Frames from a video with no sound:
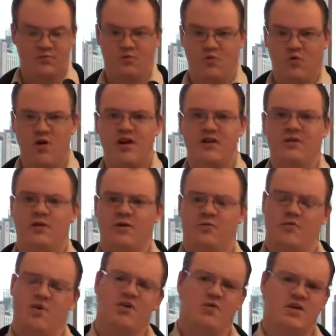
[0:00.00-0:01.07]
why
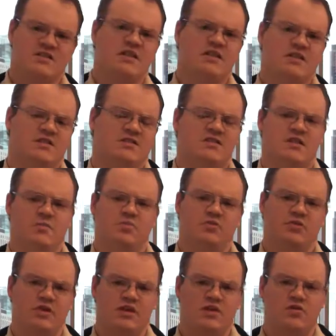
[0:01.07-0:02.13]
do I say this is a
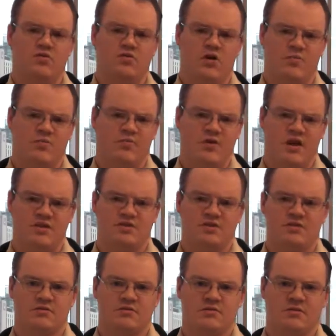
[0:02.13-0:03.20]
political operation?
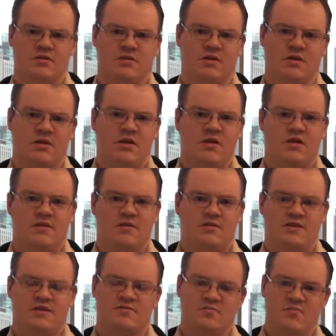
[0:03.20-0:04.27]

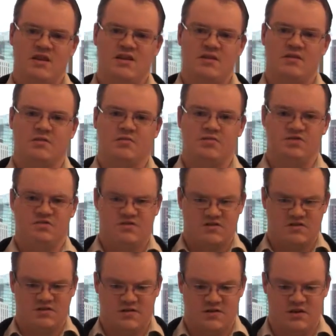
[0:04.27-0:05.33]
This meeting that was
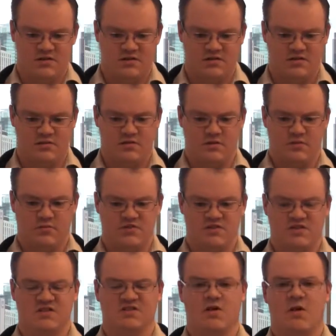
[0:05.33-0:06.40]
decided, it was
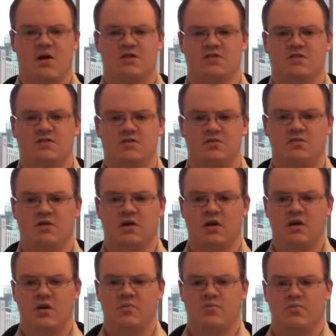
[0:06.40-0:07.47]
designed to
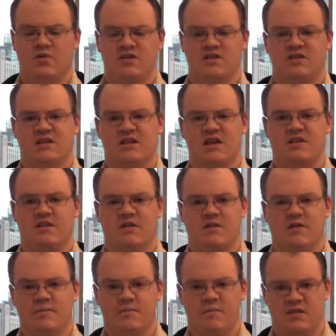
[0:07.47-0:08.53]
bring together
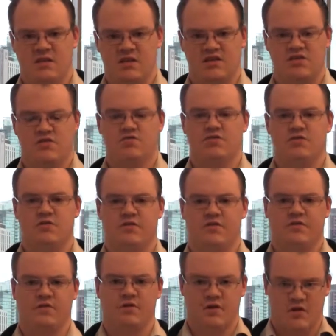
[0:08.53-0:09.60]
the union
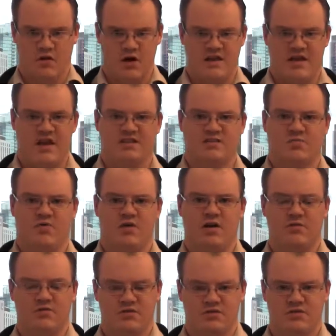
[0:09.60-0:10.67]
of
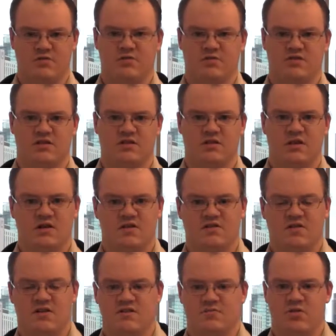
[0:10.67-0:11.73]
IUGG, which looks at
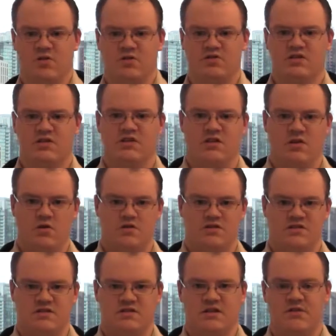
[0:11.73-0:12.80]
seismology in the
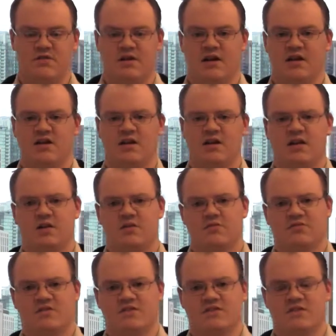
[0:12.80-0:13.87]
Earth's interior. It was
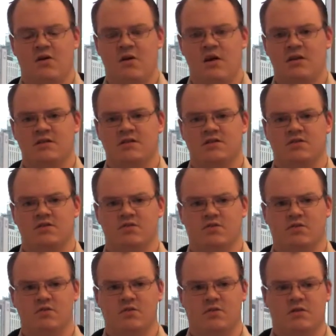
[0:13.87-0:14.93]
designed
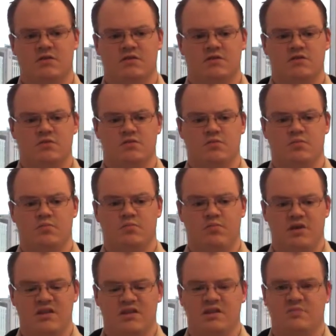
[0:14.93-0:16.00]
to
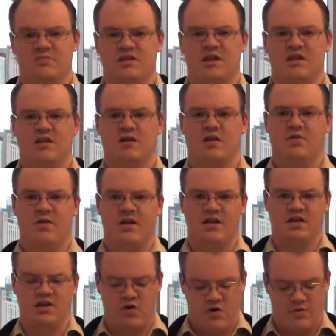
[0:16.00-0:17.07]
bring them together around a
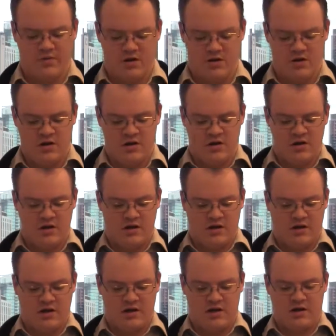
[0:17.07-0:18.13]
common
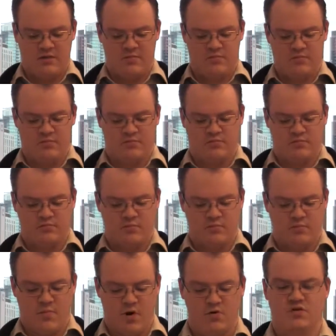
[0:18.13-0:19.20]

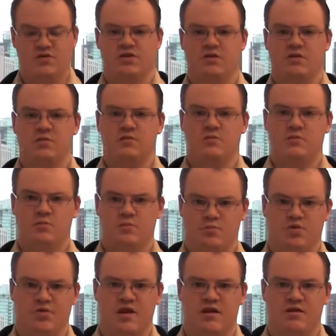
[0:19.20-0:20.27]
motion,
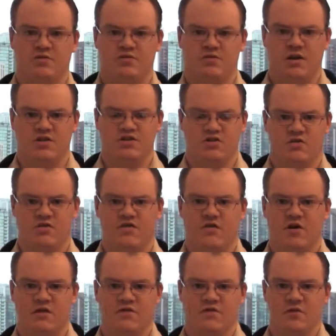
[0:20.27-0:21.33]
put out a
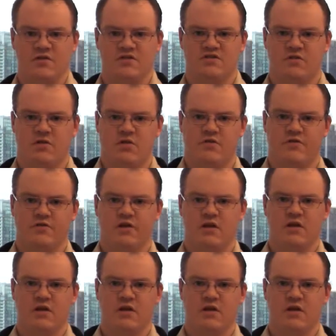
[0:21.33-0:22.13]
unified voice of